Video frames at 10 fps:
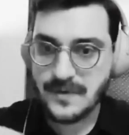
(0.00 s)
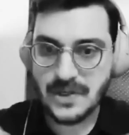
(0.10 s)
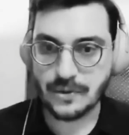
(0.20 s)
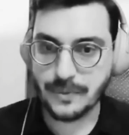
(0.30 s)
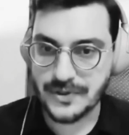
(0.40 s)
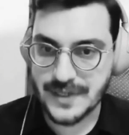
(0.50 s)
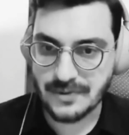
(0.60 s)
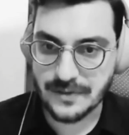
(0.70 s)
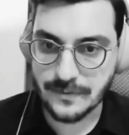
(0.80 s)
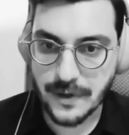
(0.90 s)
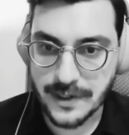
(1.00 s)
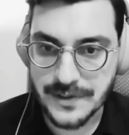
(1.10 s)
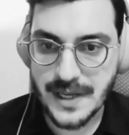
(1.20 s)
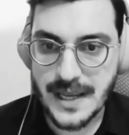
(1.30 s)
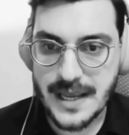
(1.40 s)
visual perception
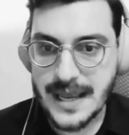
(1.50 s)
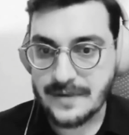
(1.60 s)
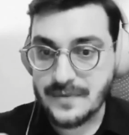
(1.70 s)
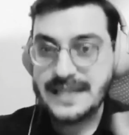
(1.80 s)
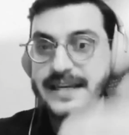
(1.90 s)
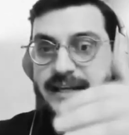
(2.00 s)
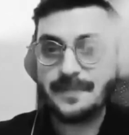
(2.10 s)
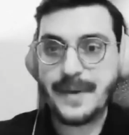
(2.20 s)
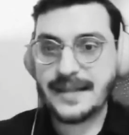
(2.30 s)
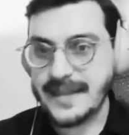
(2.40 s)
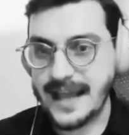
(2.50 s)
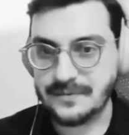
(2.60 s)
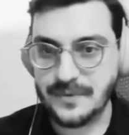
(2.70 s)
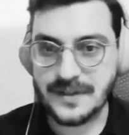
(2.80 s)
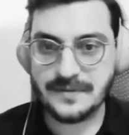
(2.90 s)
works, and we can expand
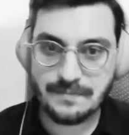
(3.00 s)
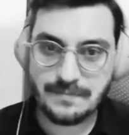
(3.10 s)
that with